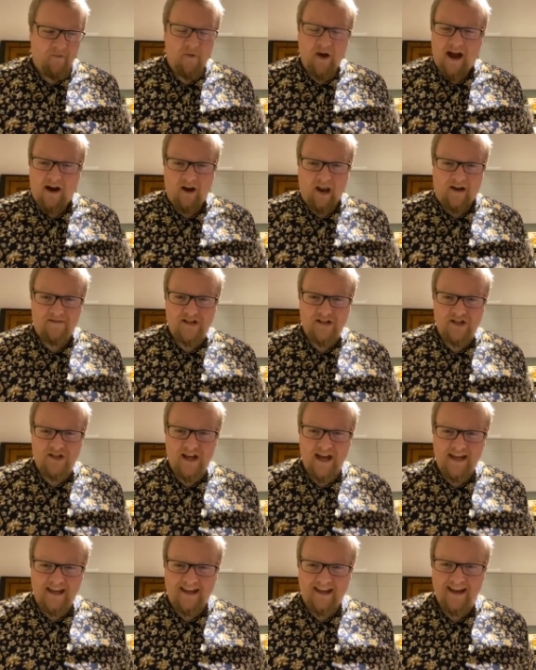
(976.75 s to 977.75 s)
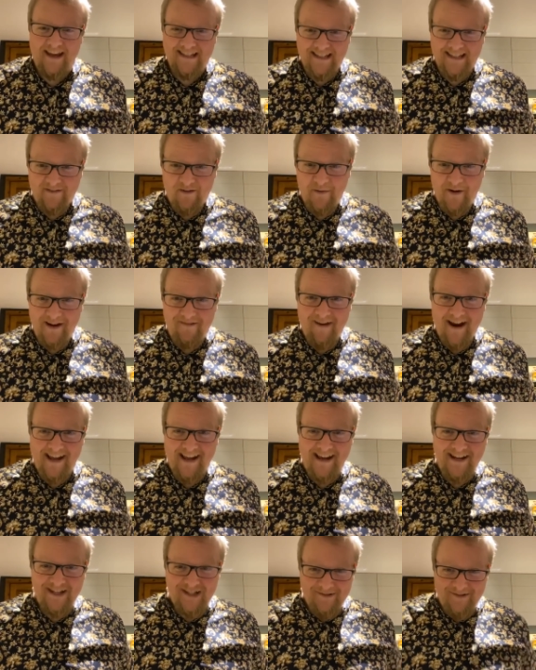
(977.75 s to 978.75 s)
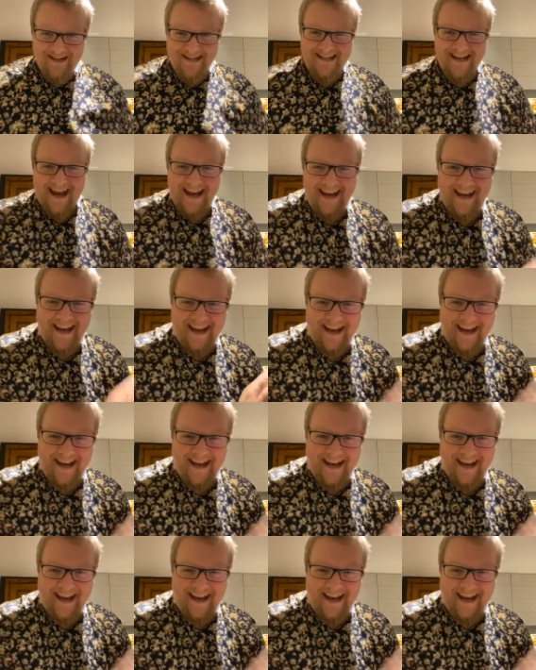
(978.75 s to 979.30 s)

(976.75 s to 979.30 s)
We all have to shake. Is everybody ready? Shall we shake?